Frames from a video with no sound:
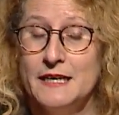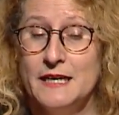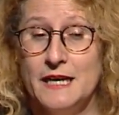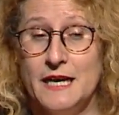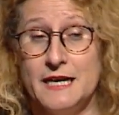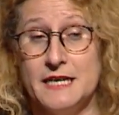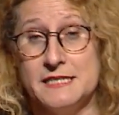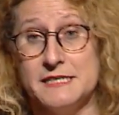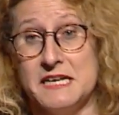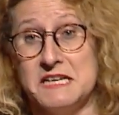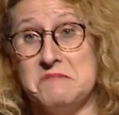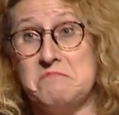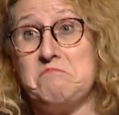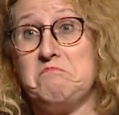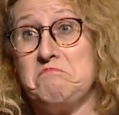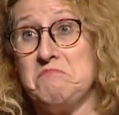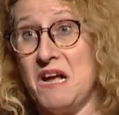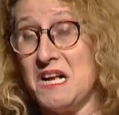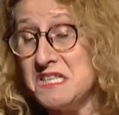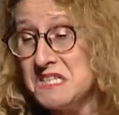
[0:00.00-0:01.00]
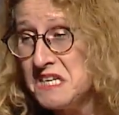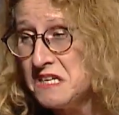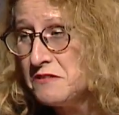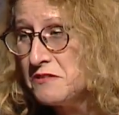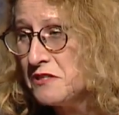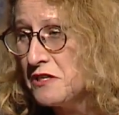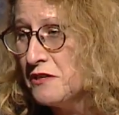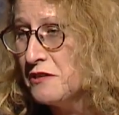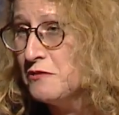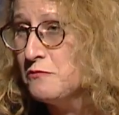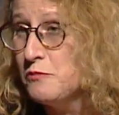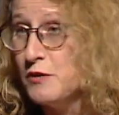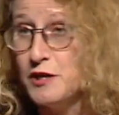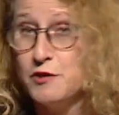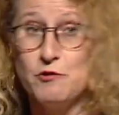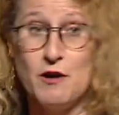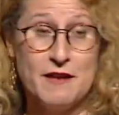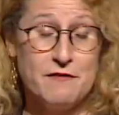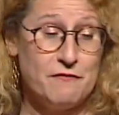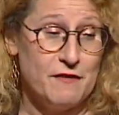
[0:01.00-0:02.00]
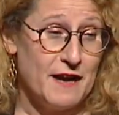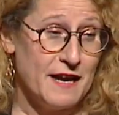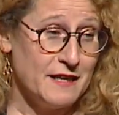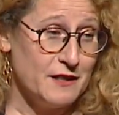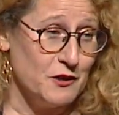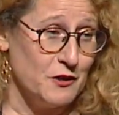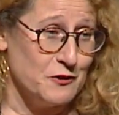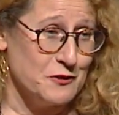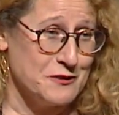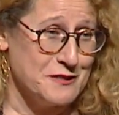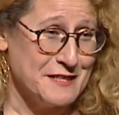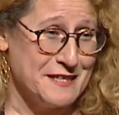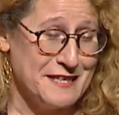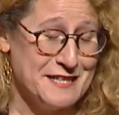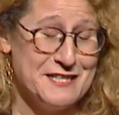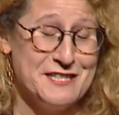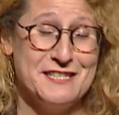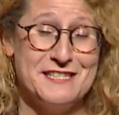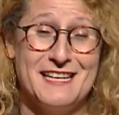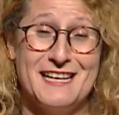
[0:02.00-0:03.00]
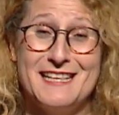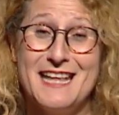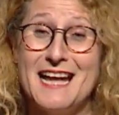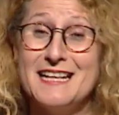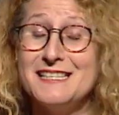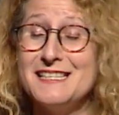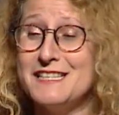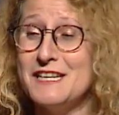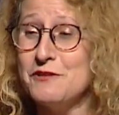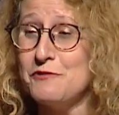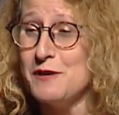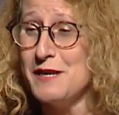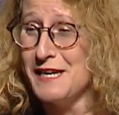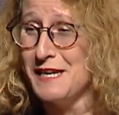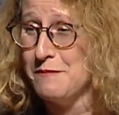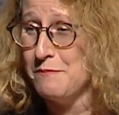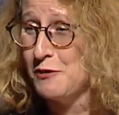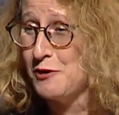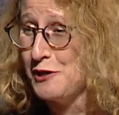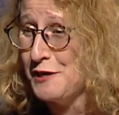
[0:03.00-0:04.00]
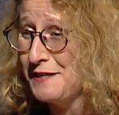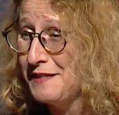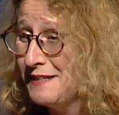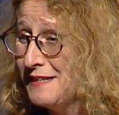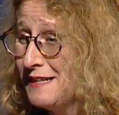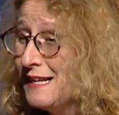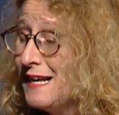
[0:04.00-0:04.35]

And I said, that sounds good. Where do I find those? And she said, that's the tricky part.